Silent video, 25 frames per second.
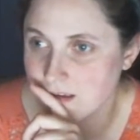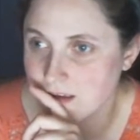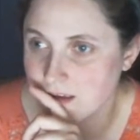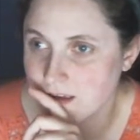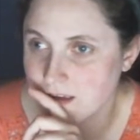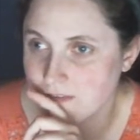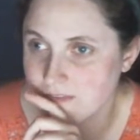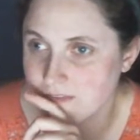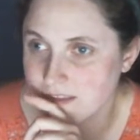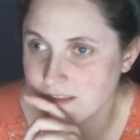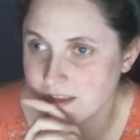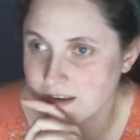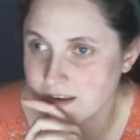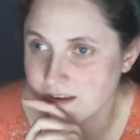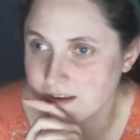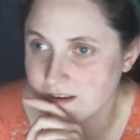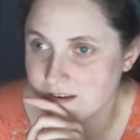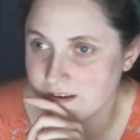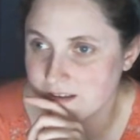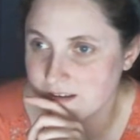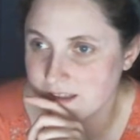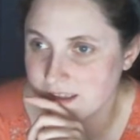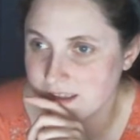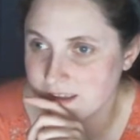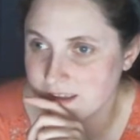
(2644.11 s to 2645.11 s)
and then
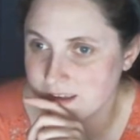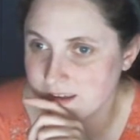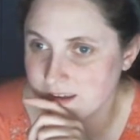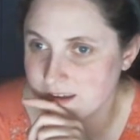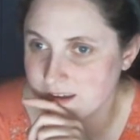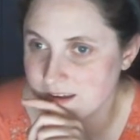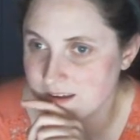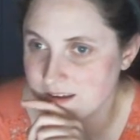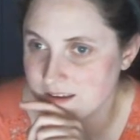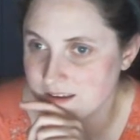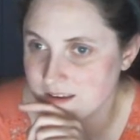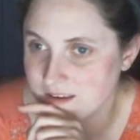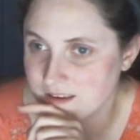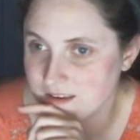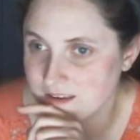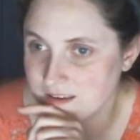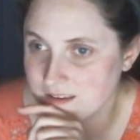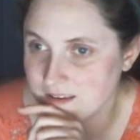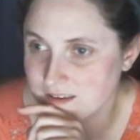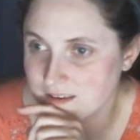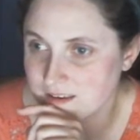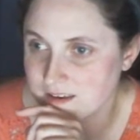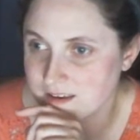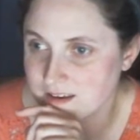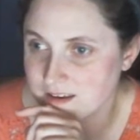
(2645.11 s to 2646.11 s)
like I
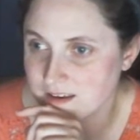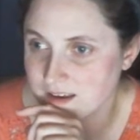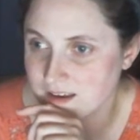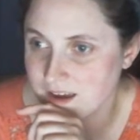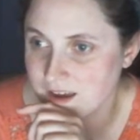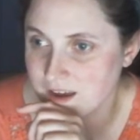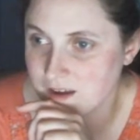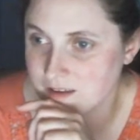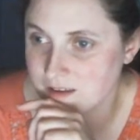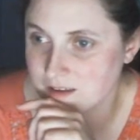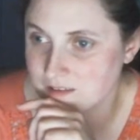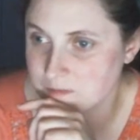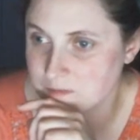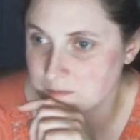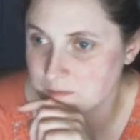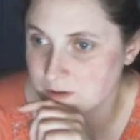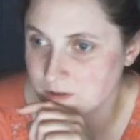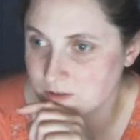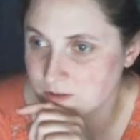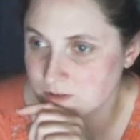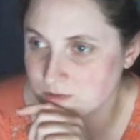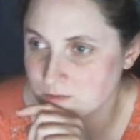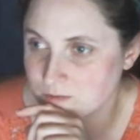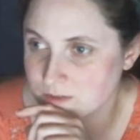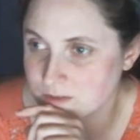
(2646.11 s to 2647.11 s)
did some
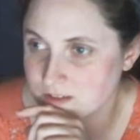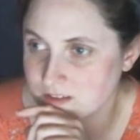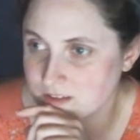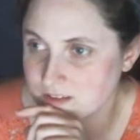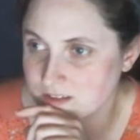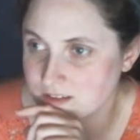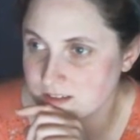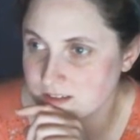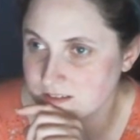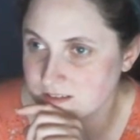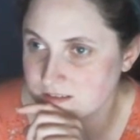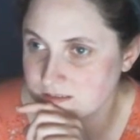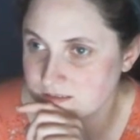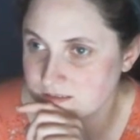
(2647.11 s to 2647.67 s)
post work on it.